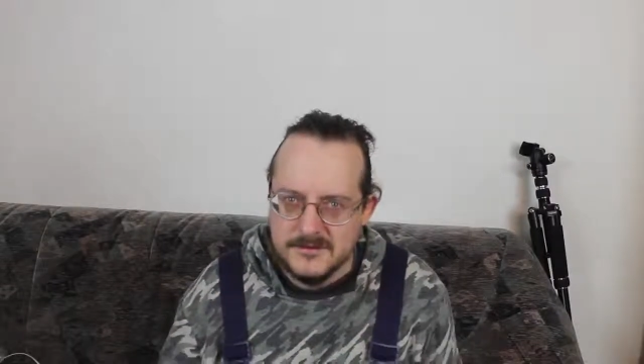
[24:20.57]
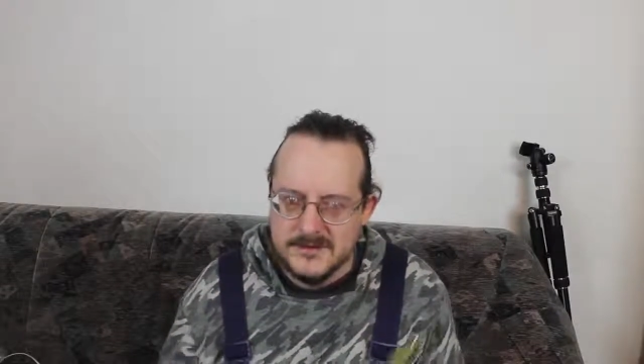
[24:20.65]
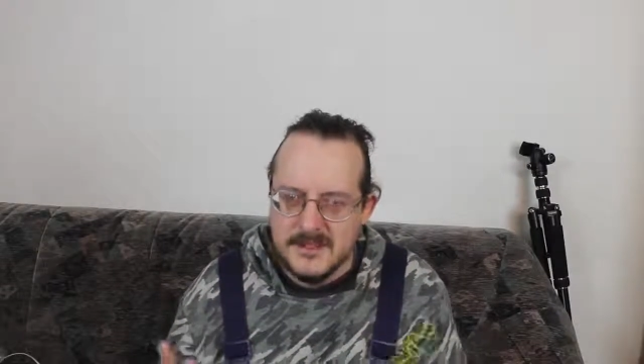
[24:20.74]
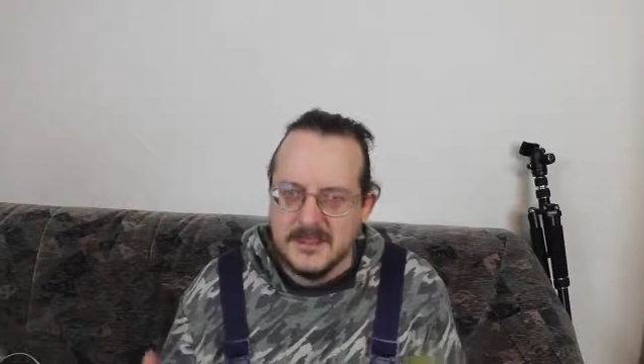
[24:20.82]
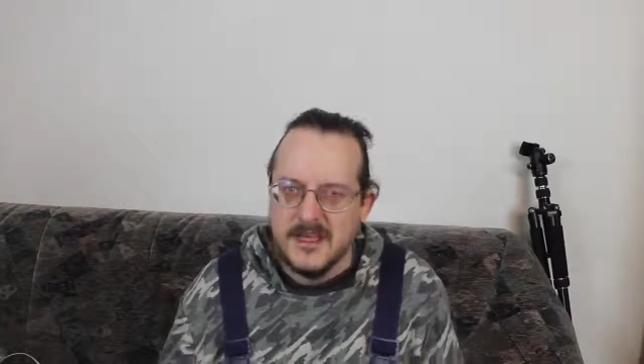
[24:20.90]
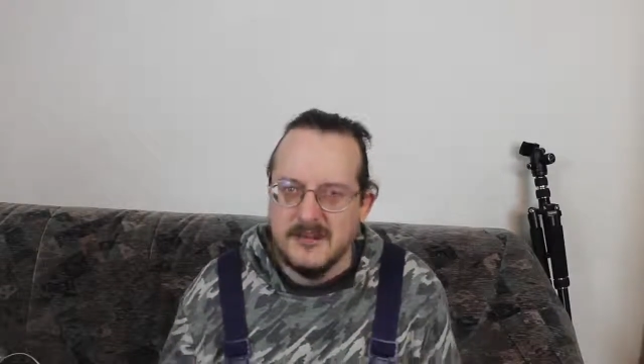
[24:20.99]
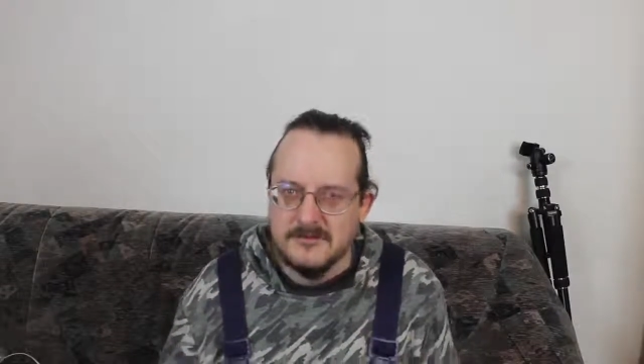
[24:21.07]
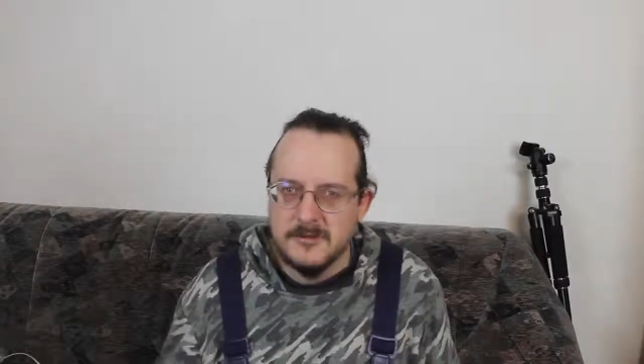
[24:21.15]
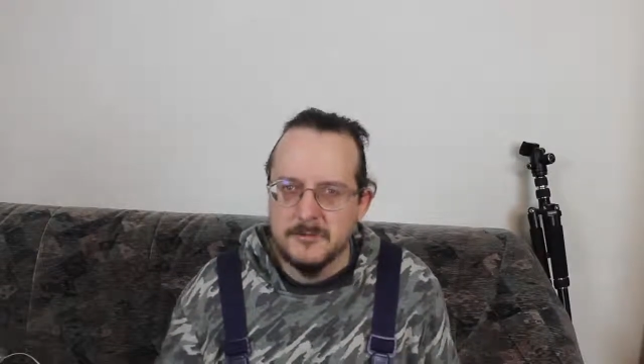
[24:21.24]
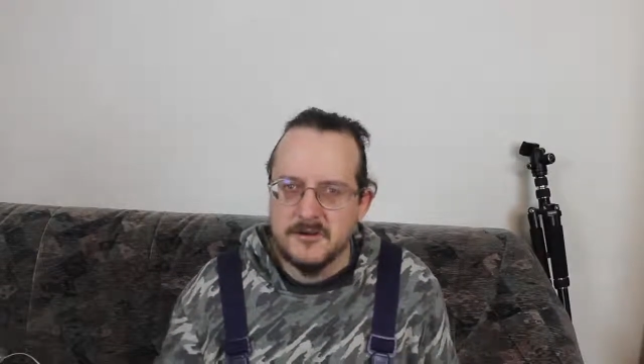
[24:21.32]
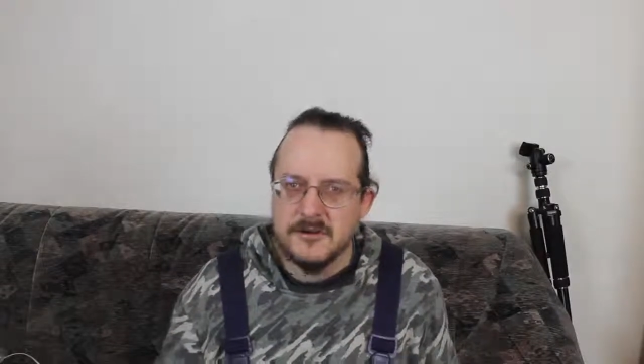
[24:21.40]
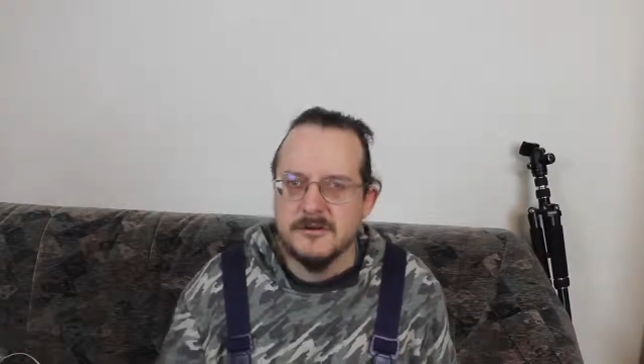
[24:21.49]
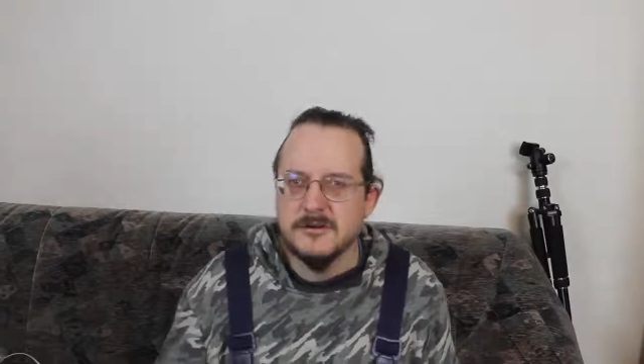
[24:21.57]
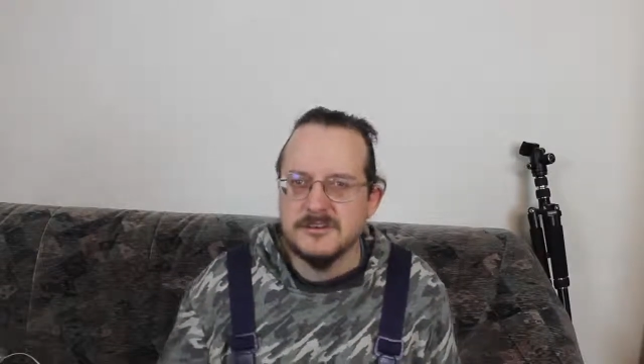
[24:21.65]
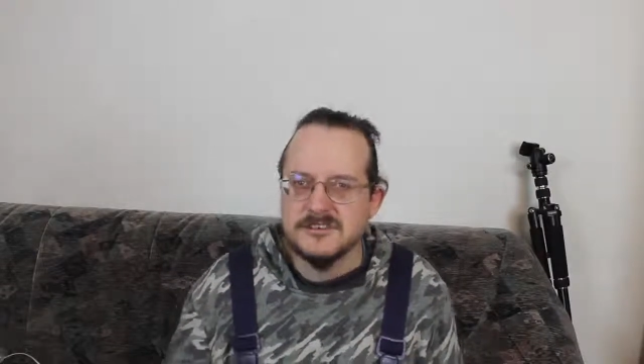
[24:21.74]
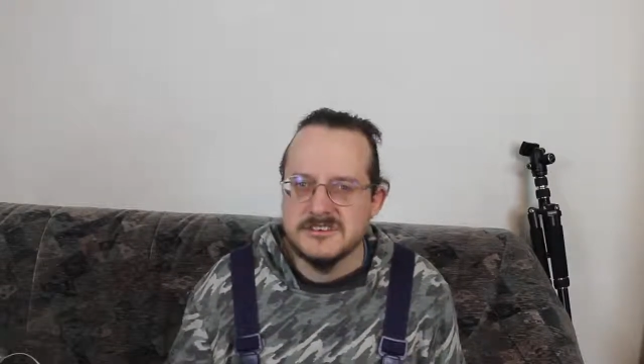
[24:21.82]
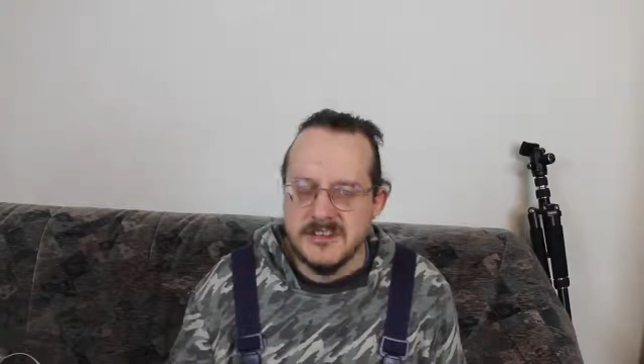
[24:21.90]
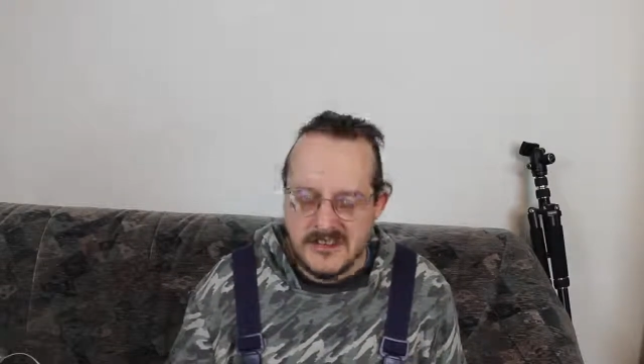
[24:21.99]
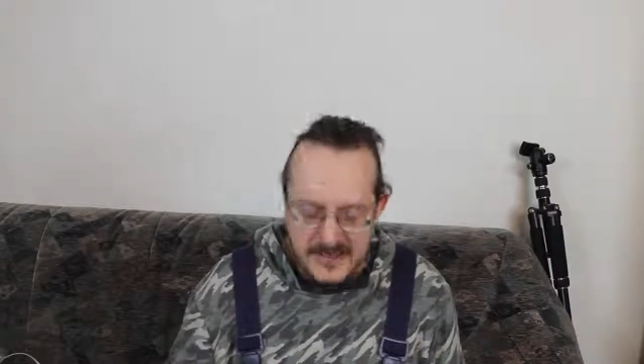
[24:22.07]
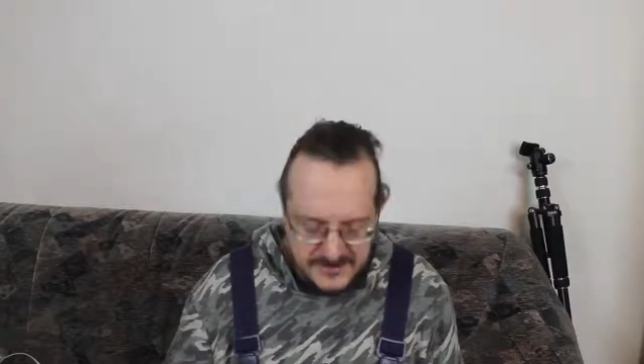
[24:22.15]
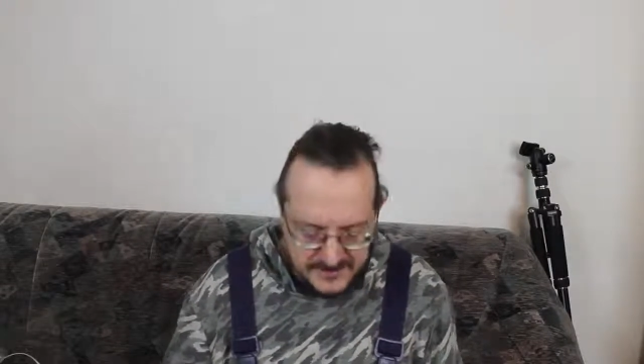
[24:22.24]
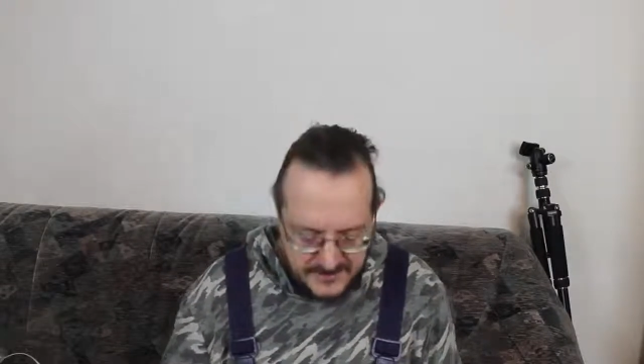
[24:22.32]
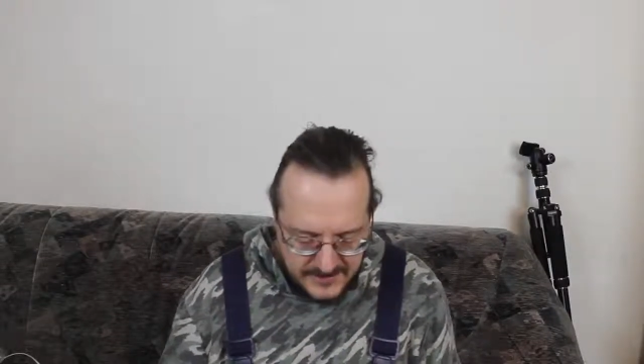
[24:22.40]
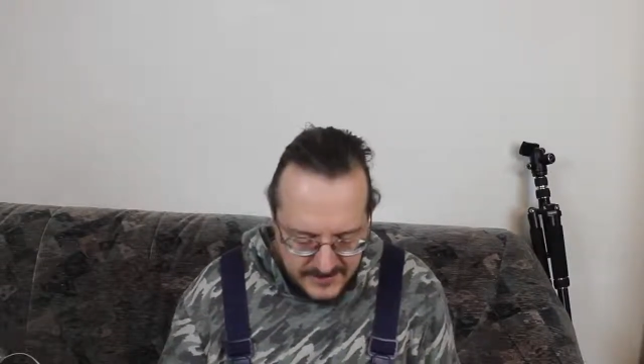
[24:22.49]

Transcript: take every precaution I can.